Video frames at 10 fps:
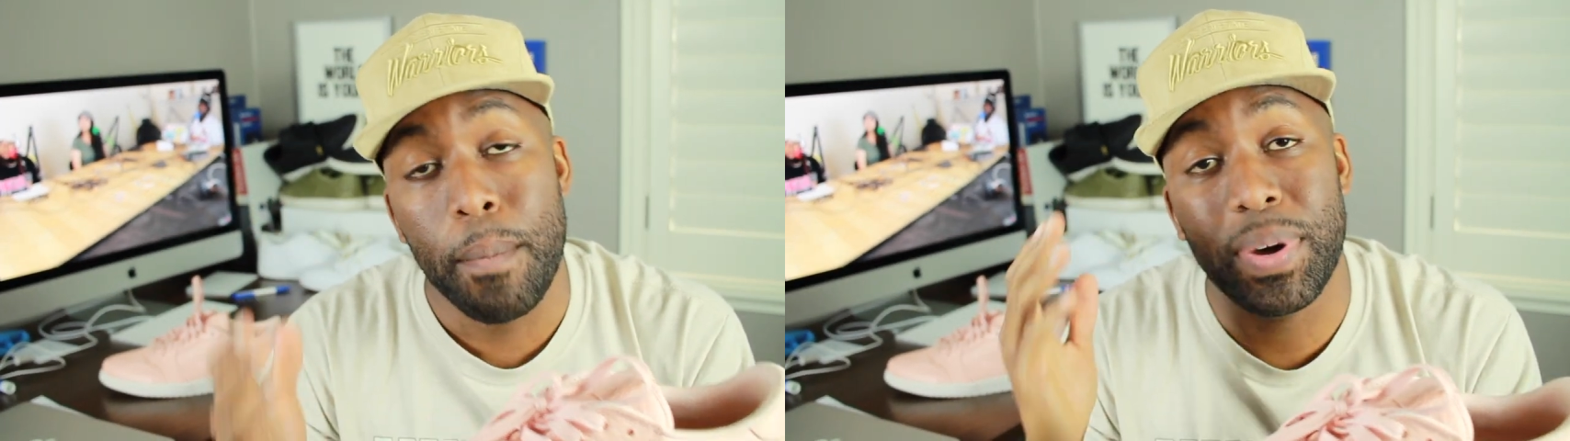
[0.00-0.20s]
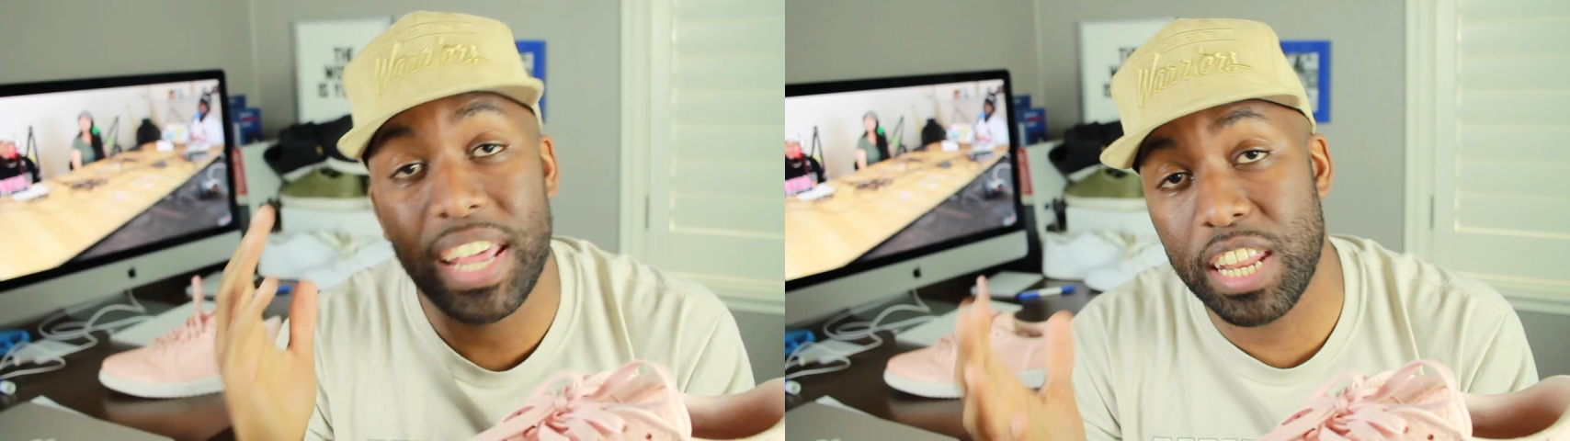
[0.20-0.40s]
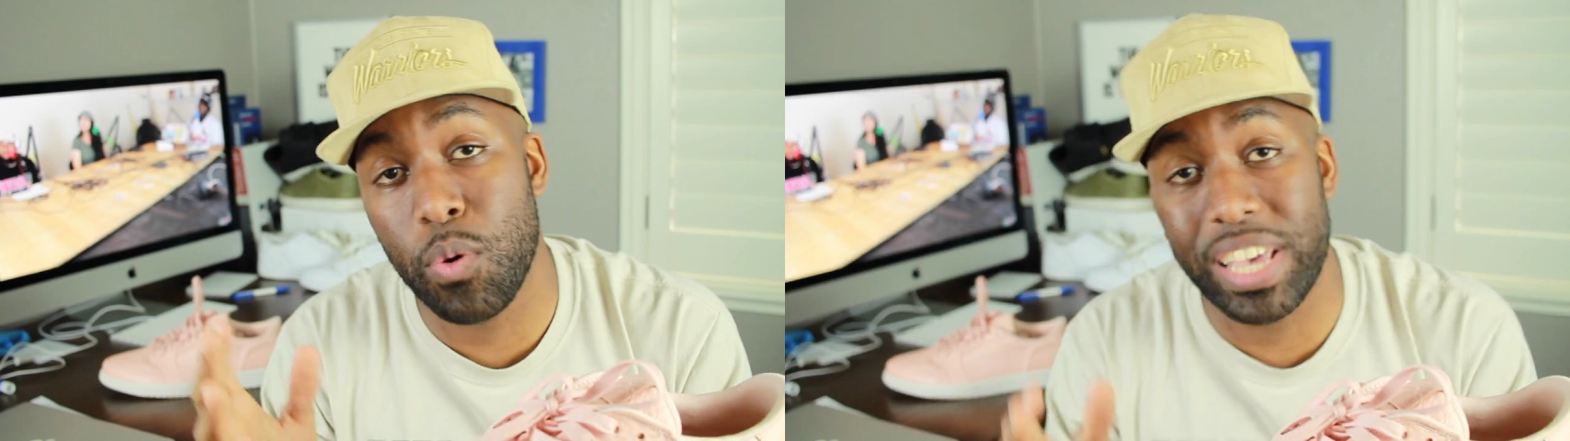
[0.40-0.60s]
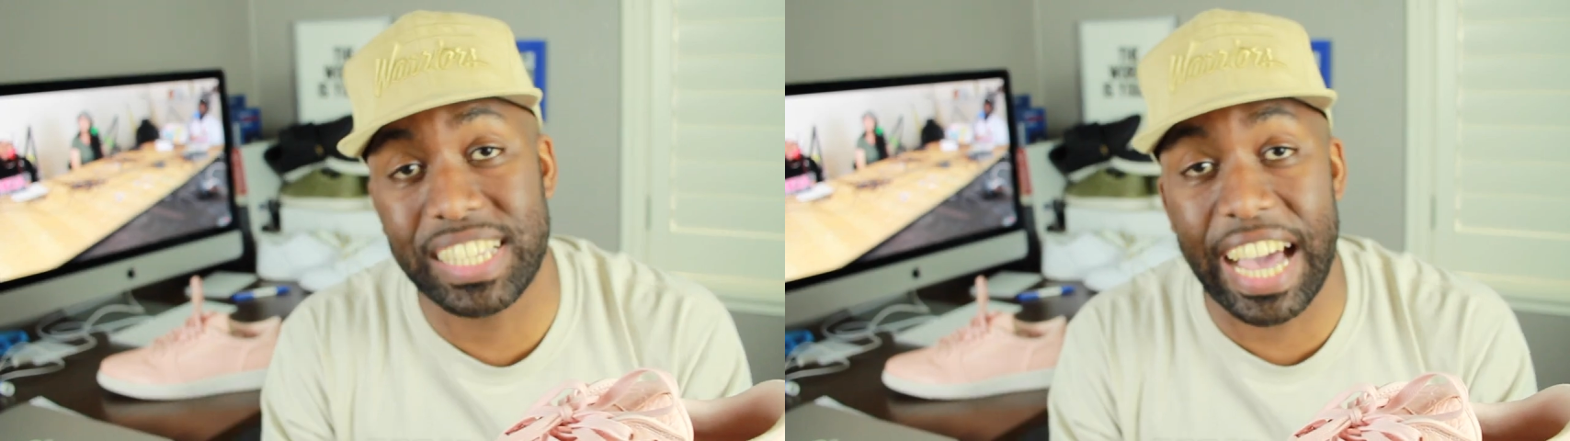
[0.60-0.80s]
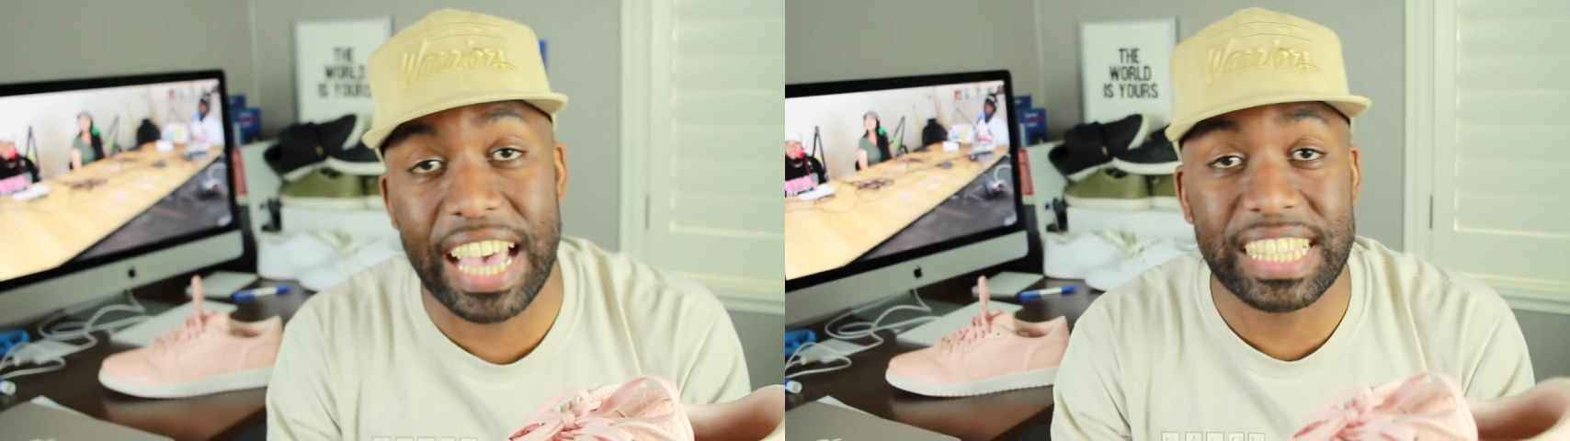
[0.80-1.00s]
But
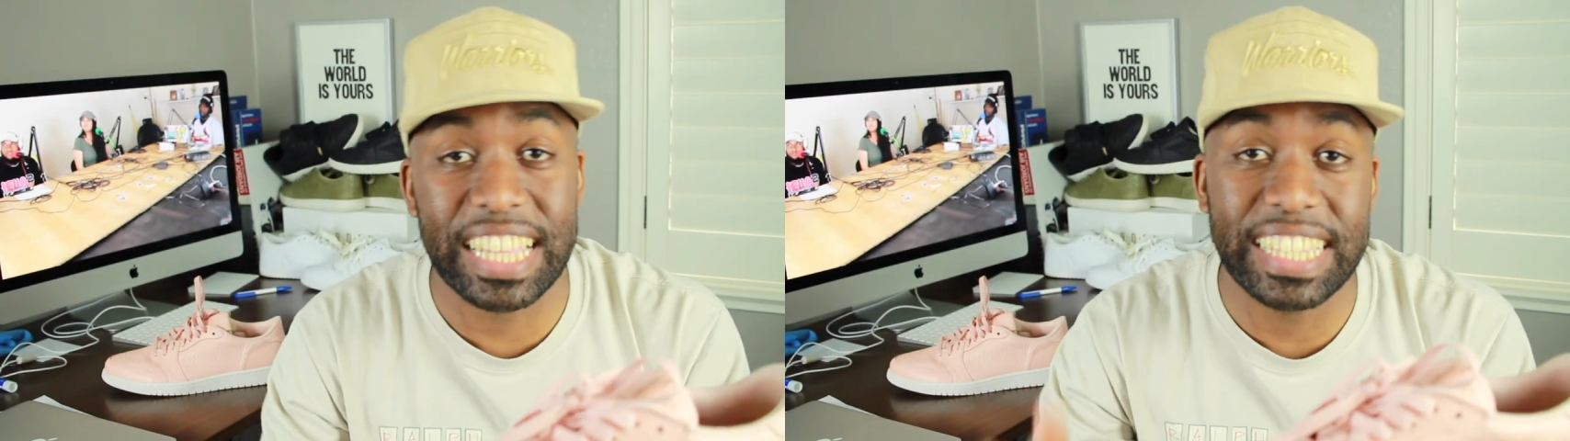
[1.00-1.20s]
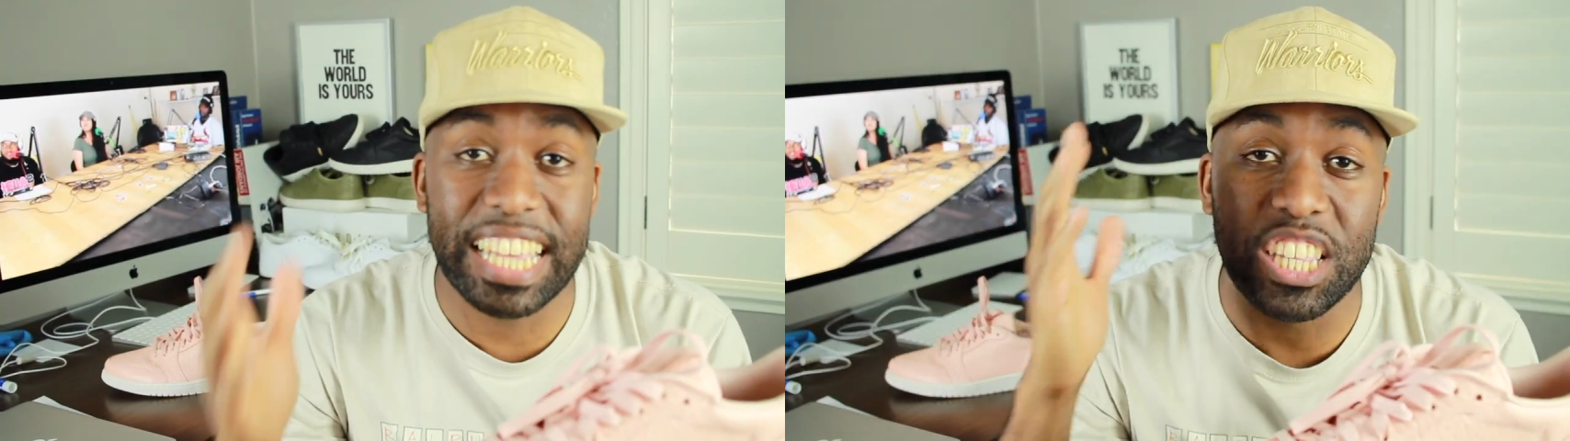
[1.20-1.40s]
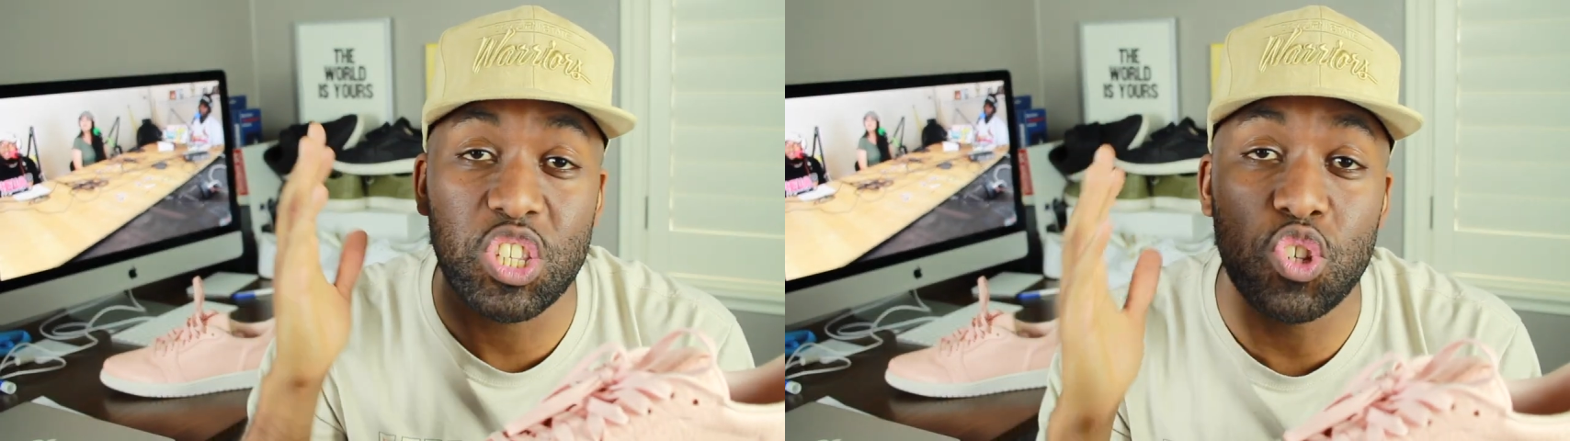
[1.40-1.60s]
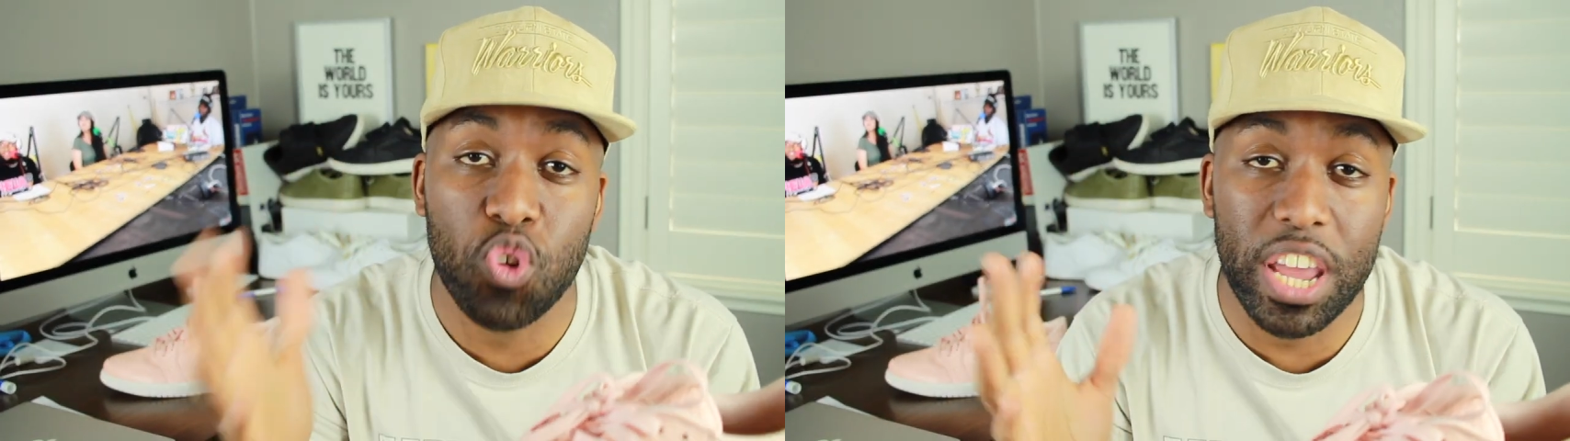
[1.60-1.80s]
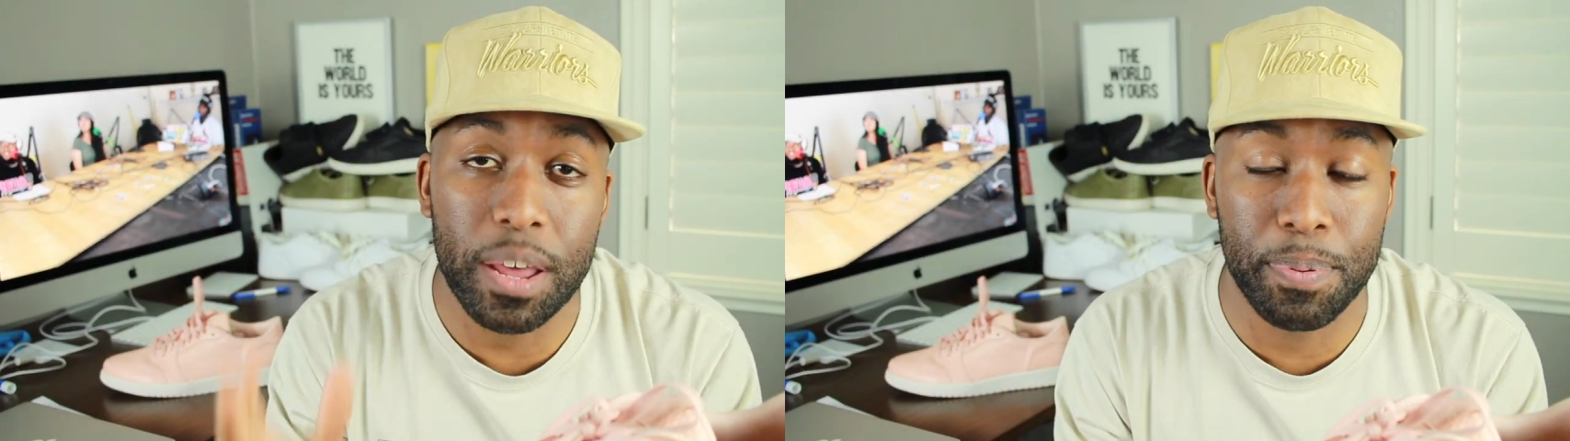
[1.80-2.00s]
anyways guys, let's get
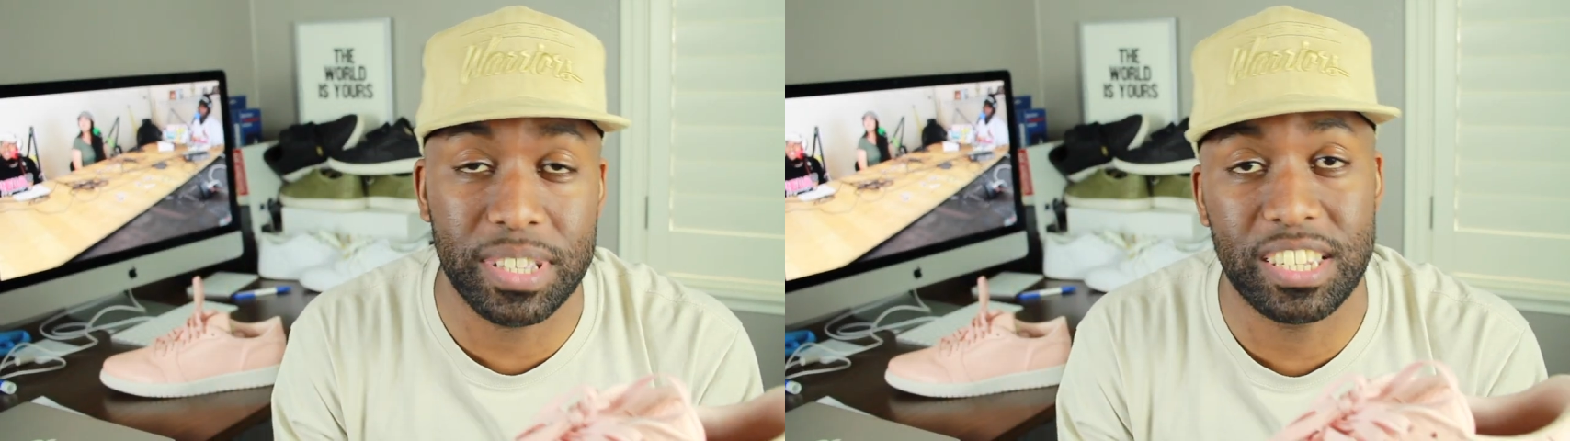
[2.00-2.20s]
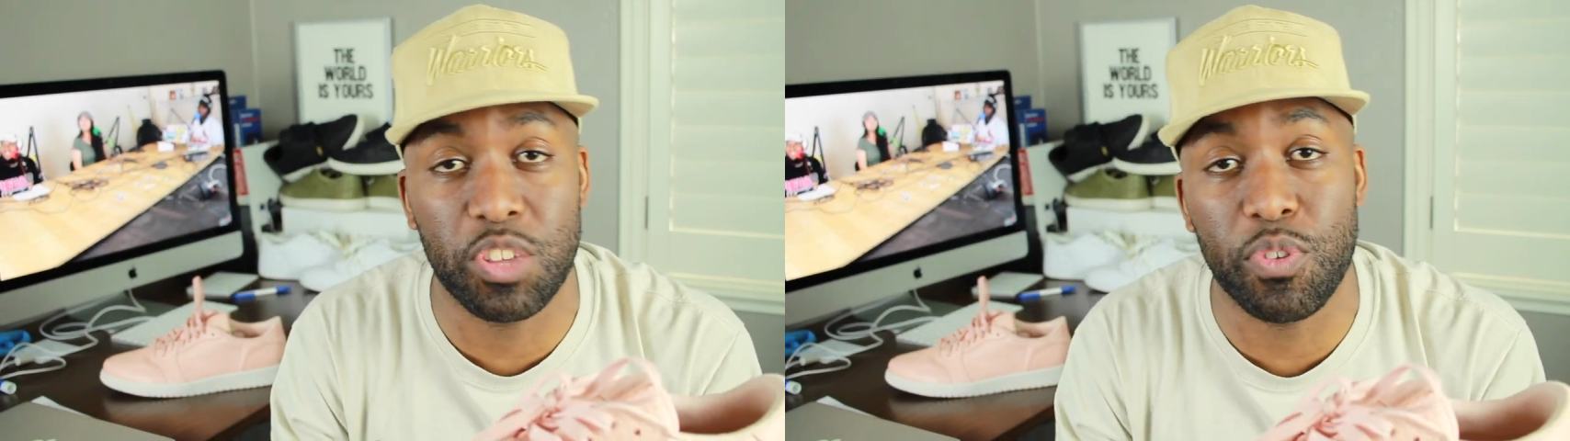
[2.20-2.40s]
straight up into the